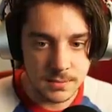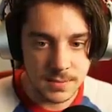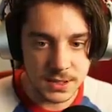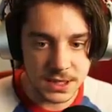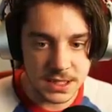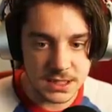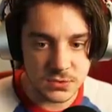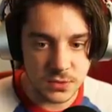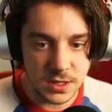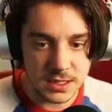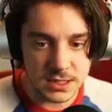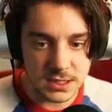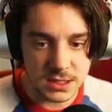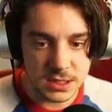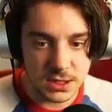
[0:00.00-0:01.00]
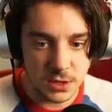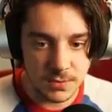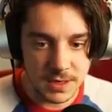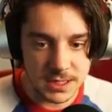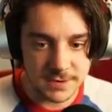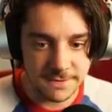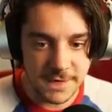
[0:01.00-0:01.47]
But this one is so
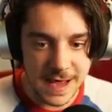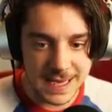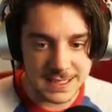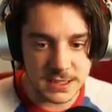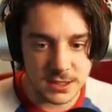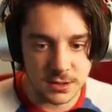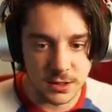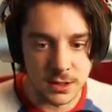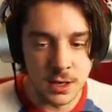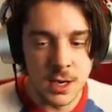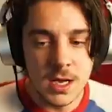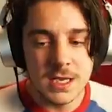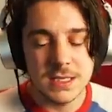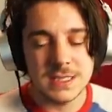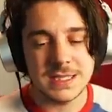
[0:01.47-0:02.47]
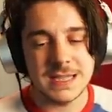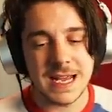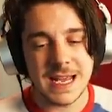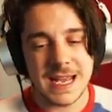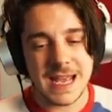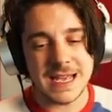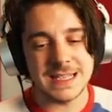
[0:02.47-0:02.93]
much faster.
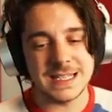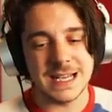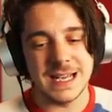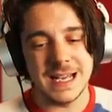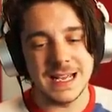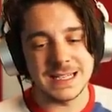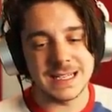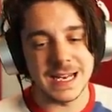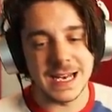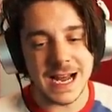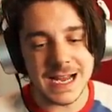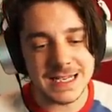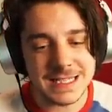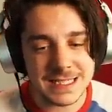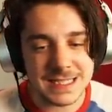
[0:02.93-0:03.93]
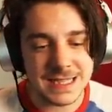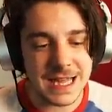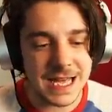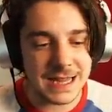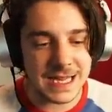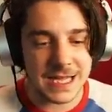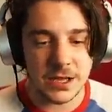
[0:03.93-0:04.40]
See, it's a it's a nice
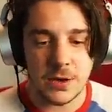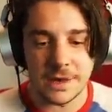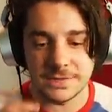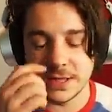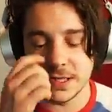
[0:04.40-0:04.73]
thing that you have